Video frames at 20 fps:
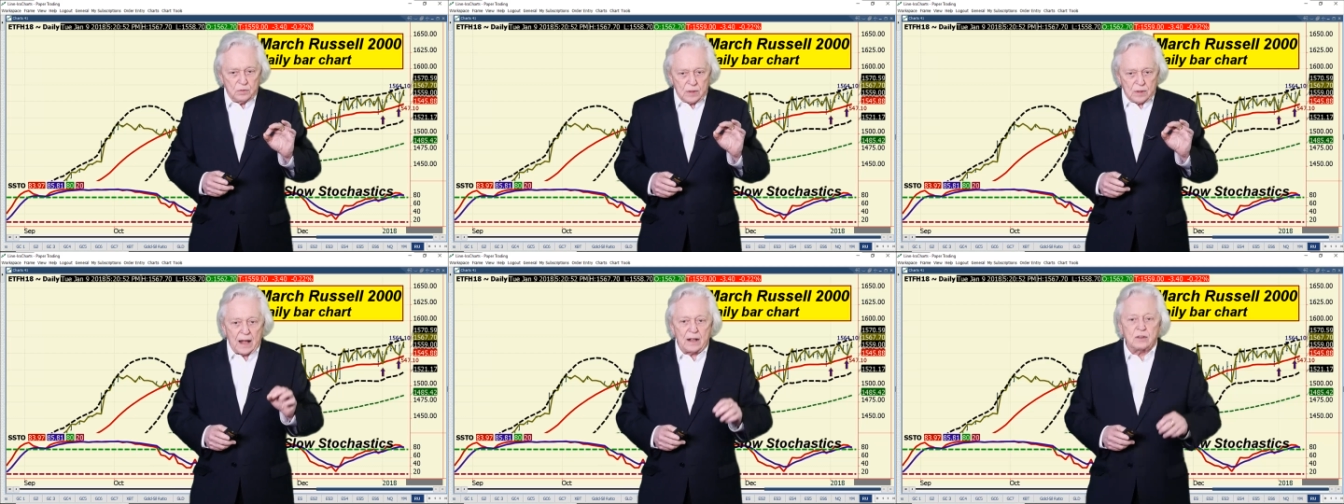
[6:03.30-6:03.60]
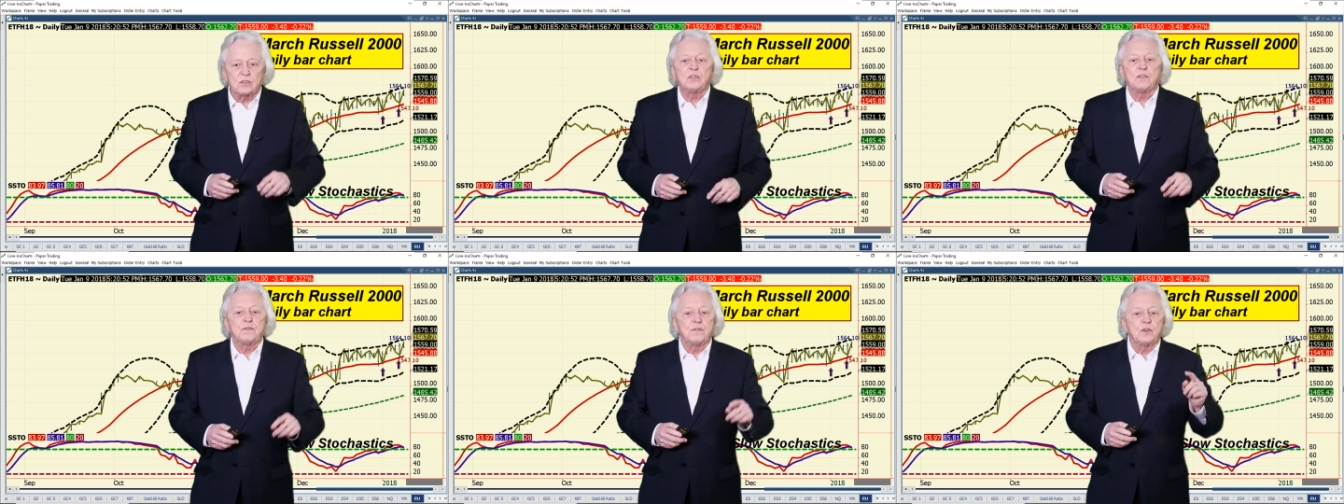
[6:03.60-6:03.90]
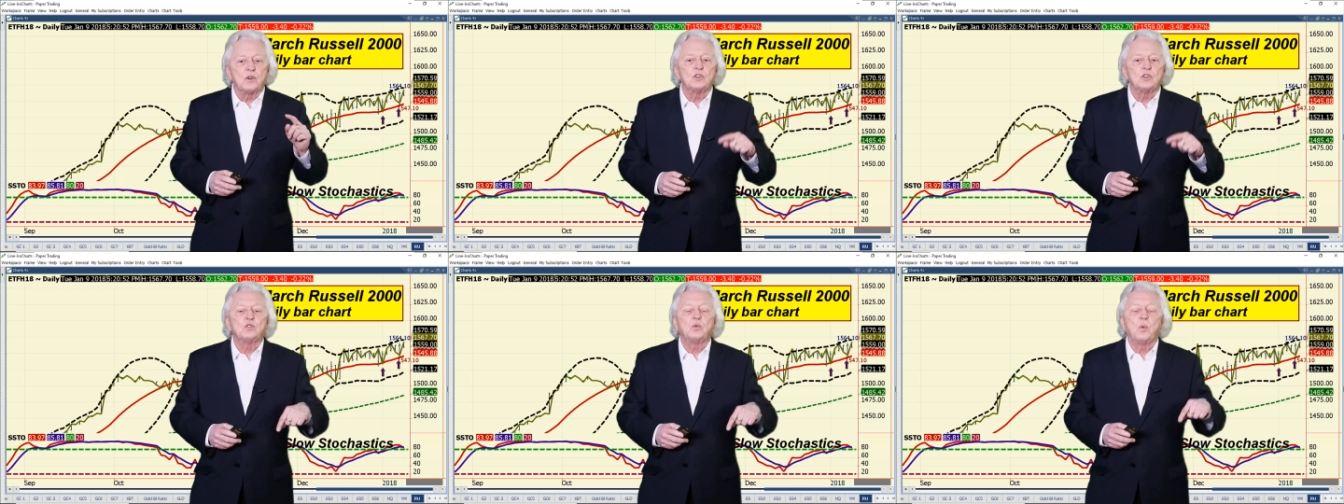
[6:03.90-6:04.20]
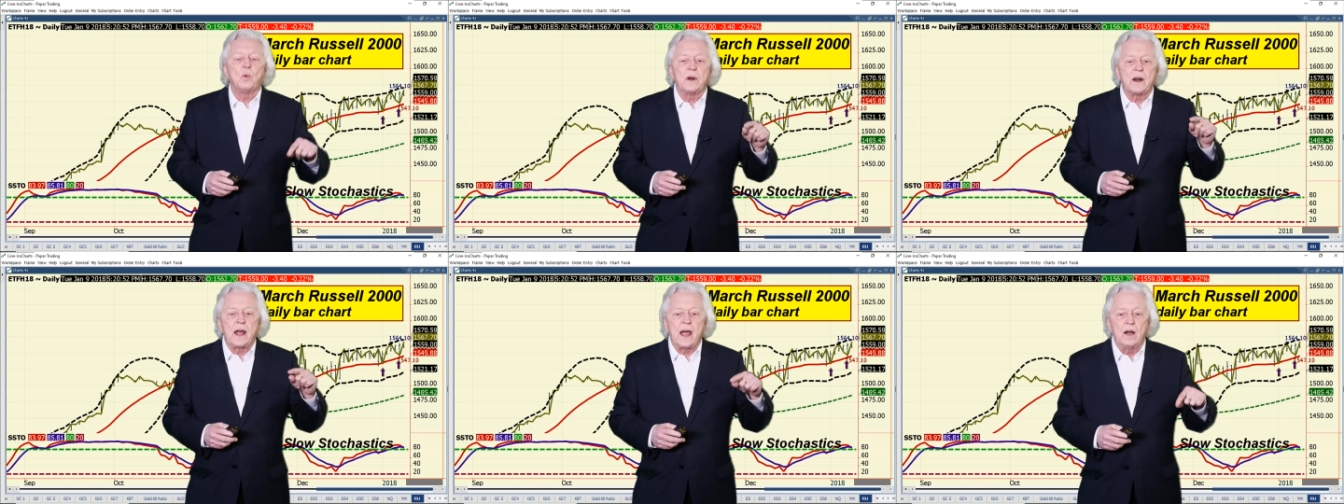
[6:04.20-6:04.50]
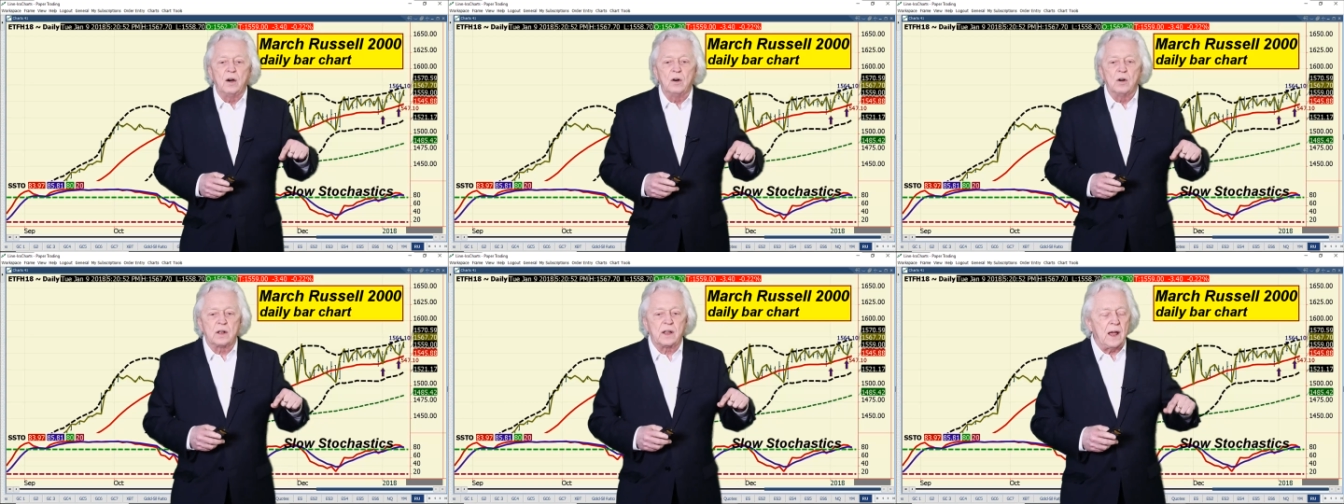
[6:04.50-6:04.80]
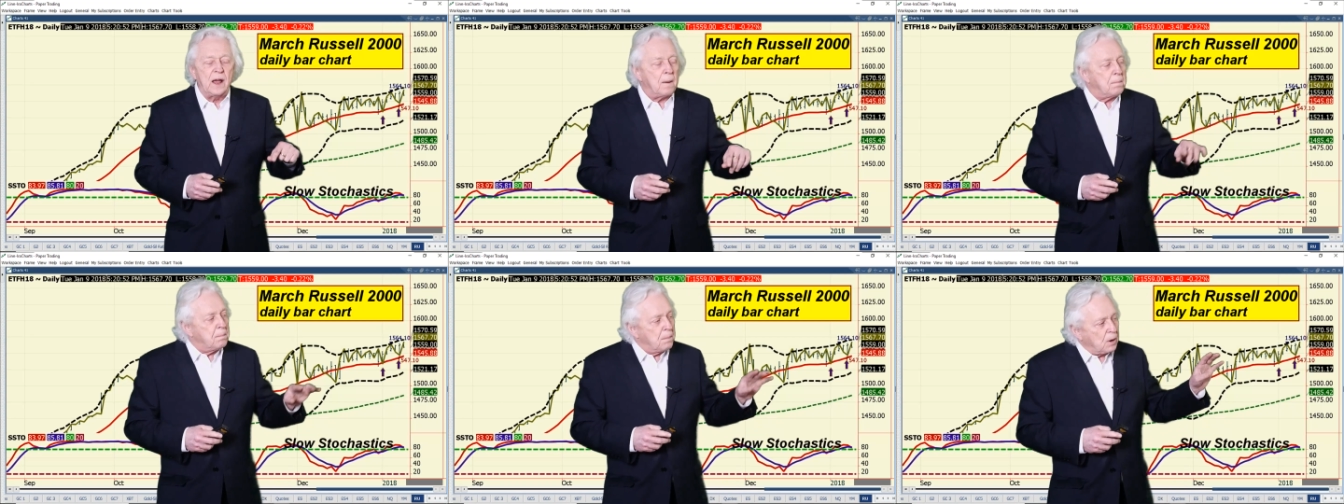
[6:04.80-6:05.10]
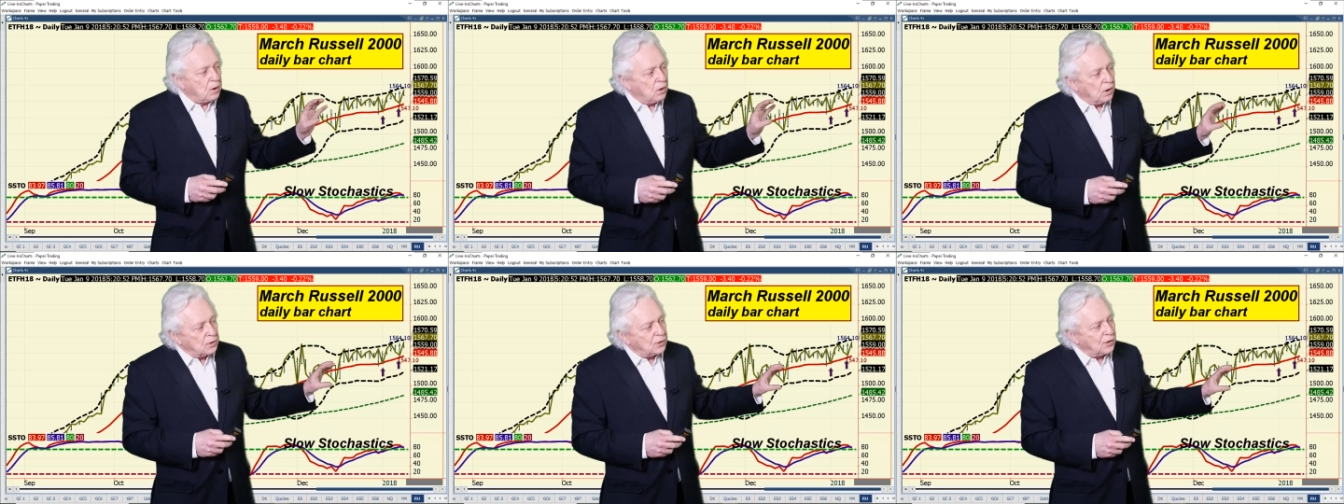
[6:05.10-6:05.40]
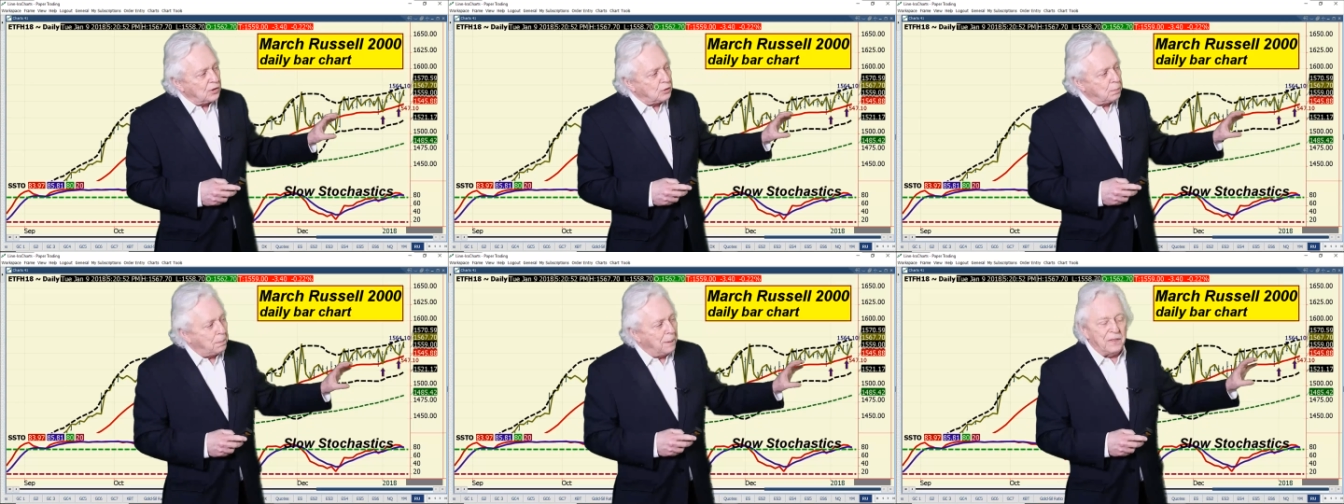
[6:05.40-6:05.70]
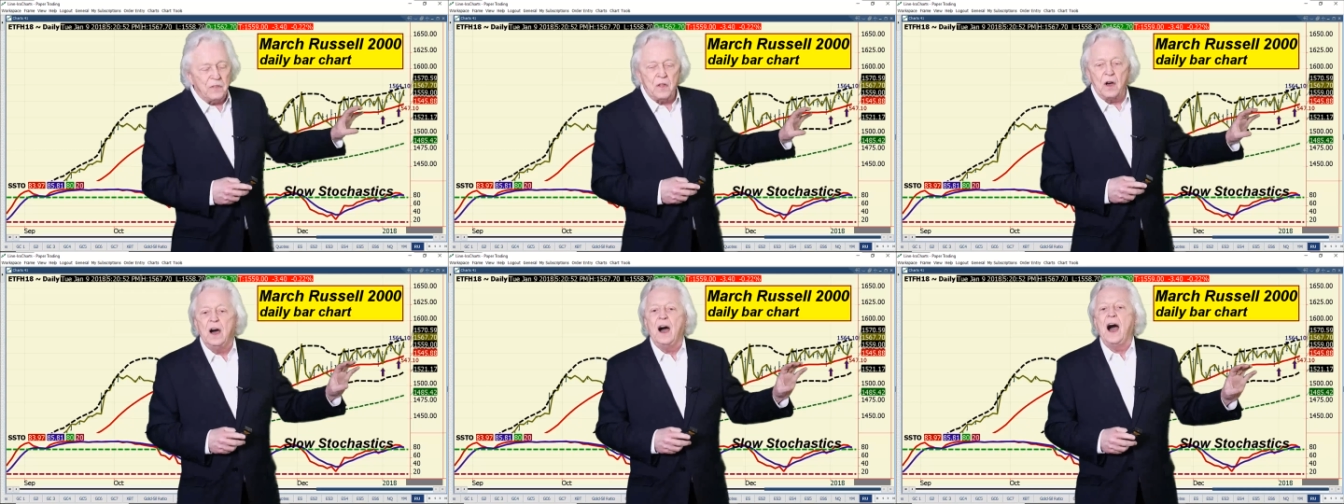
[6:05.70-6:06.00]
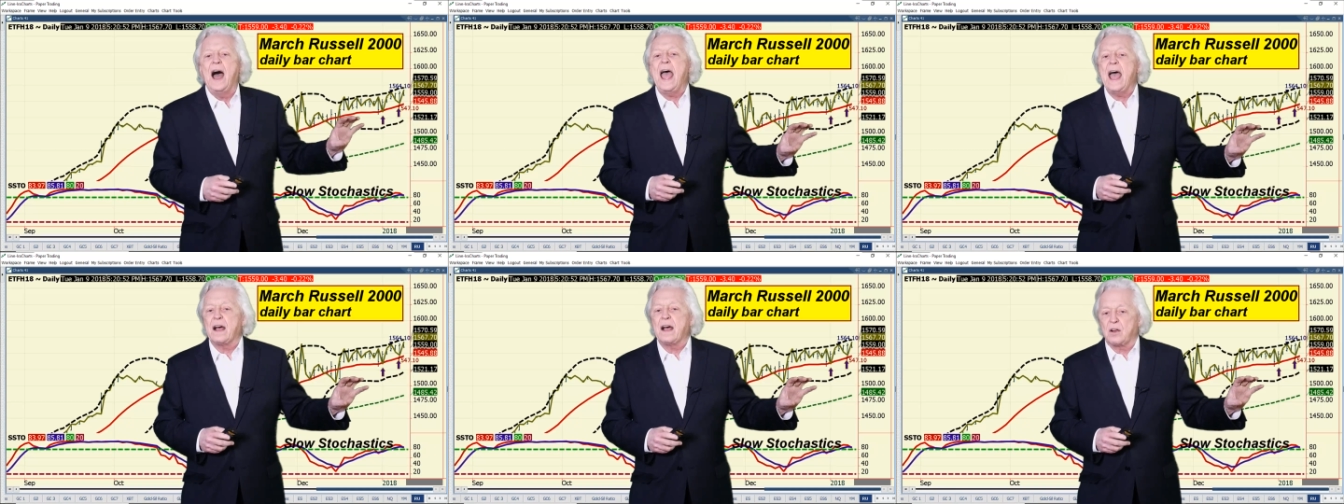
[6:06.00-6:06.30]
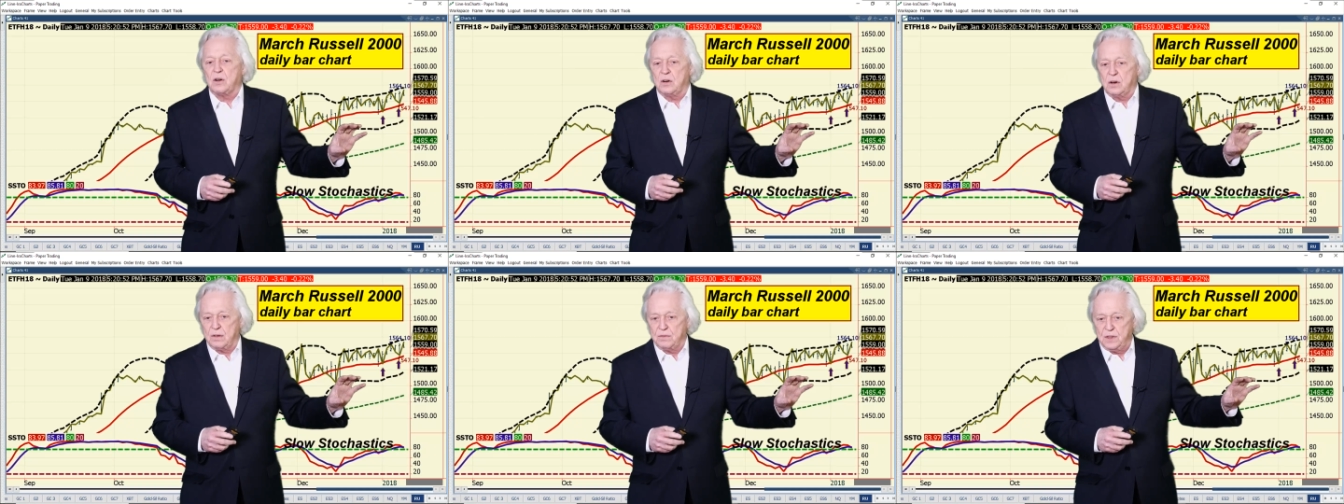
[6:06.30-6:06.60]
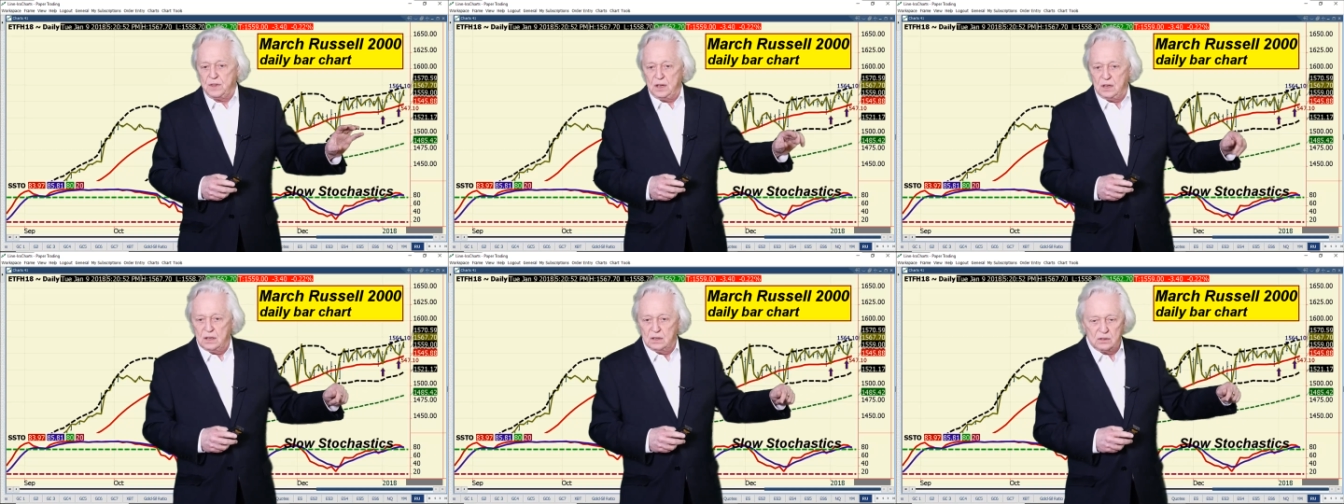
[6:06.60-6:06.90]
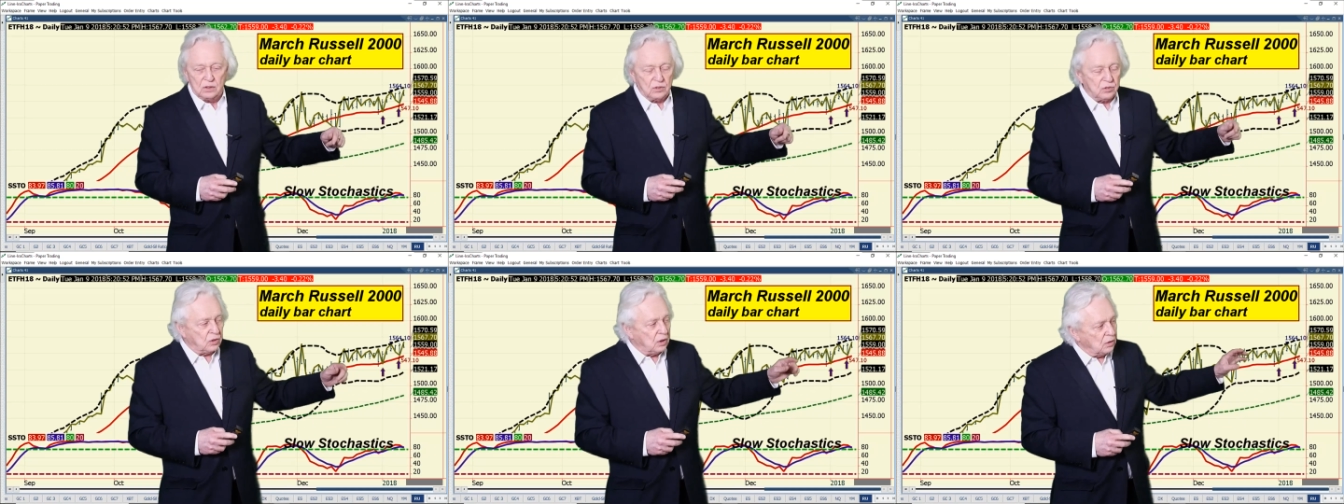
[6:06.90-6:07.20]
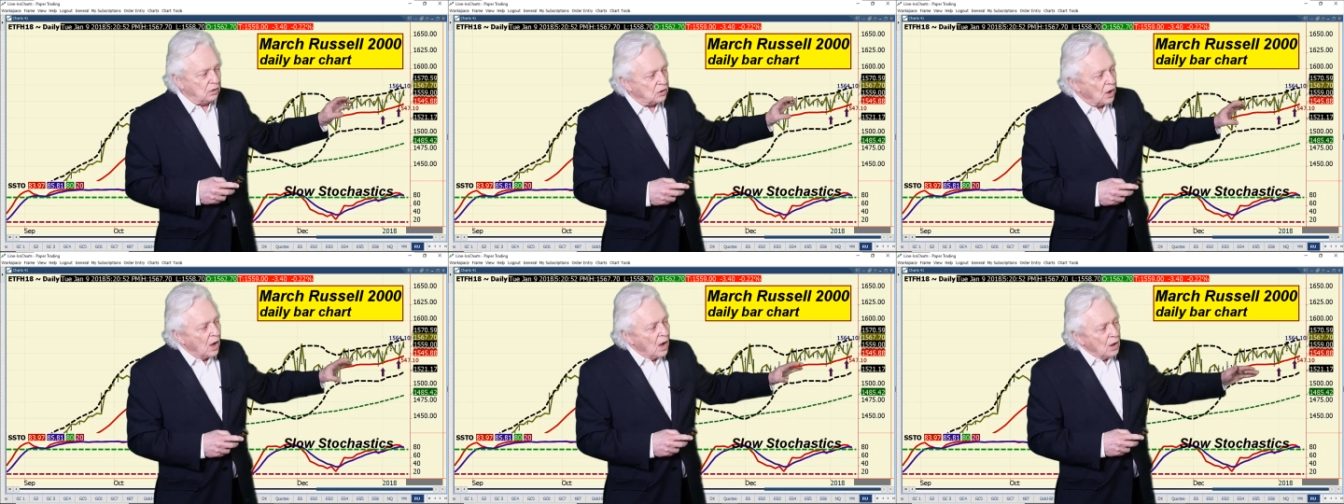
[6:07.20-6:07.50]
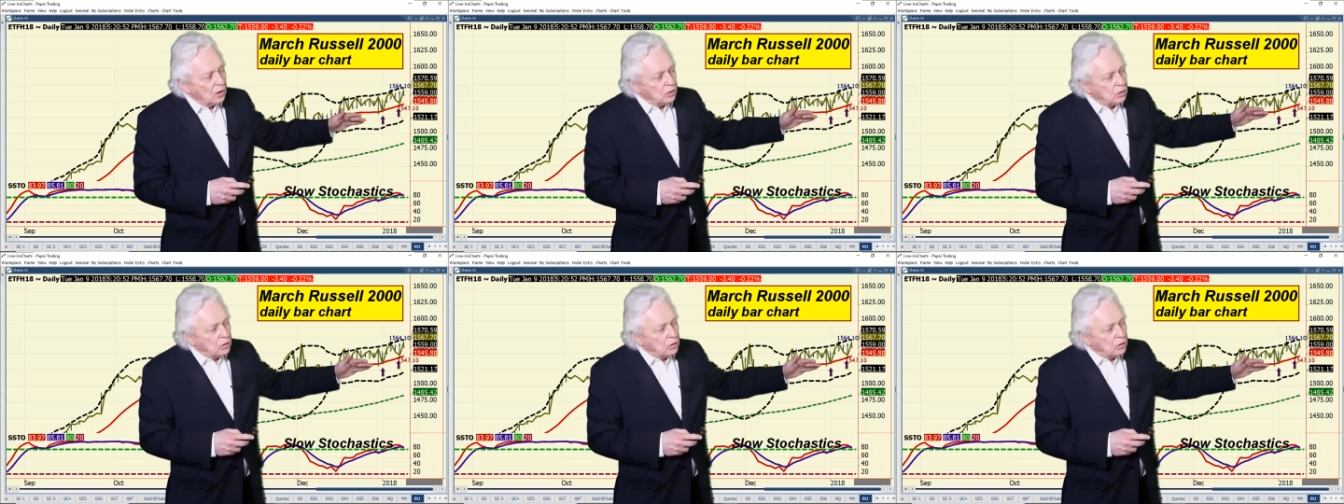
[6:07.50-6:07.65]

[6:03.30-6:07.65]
That's the first one I look at because it's been the laggard of the indices.